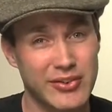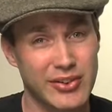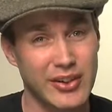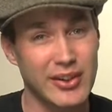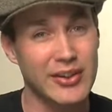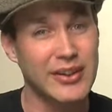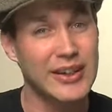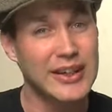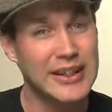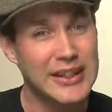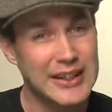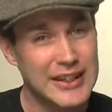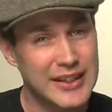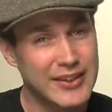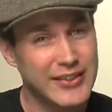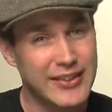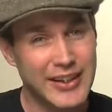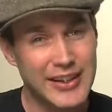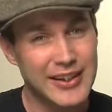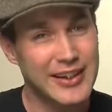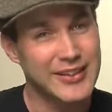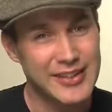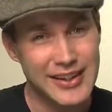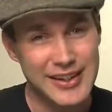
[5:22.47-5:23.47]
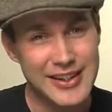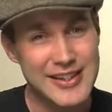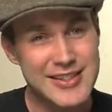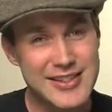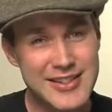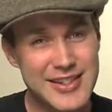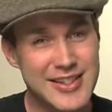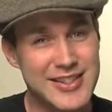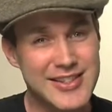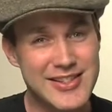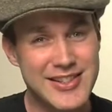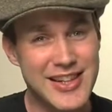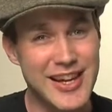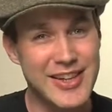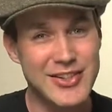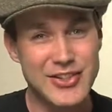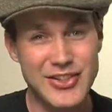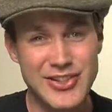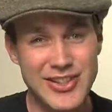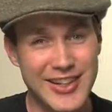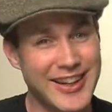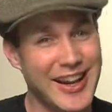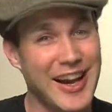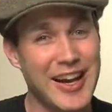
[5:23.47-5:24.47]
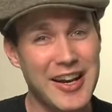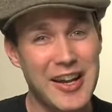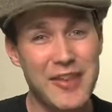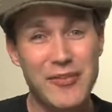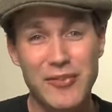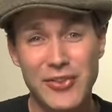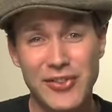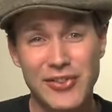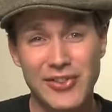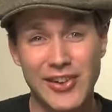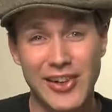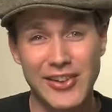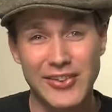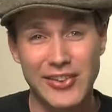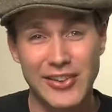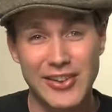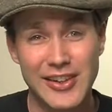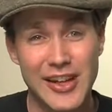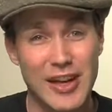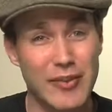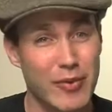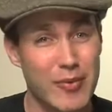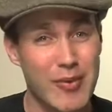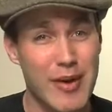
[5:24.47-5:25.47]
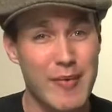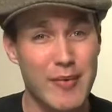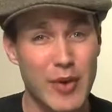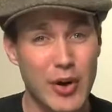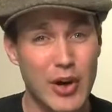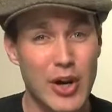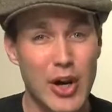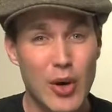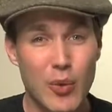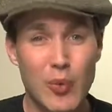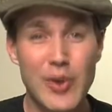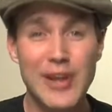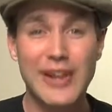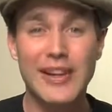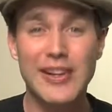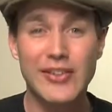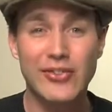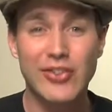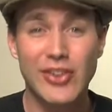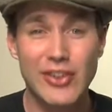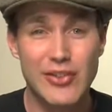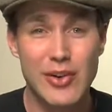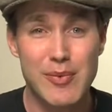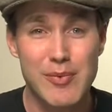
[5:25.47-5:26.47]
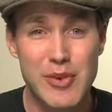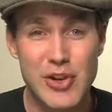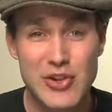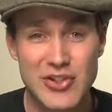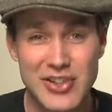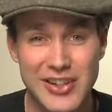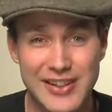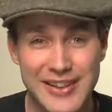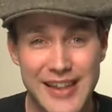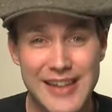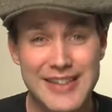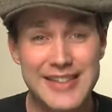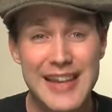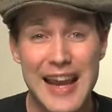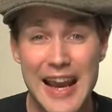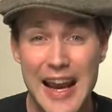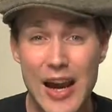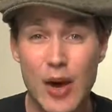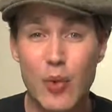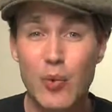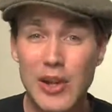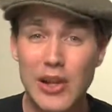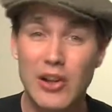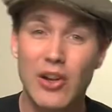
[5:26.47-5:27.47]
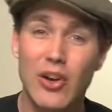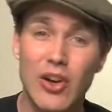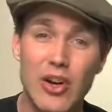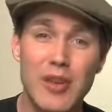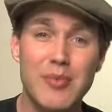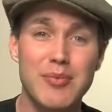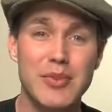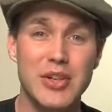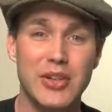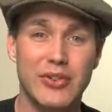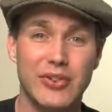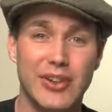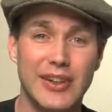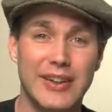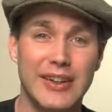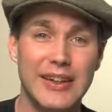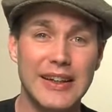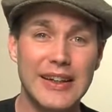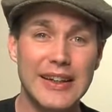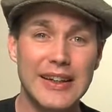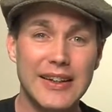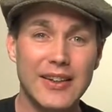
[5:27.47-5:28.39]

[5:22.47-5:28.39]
So the listening stages, I can't emphasize it enough. Remember, we listen to music. That's how we learn music.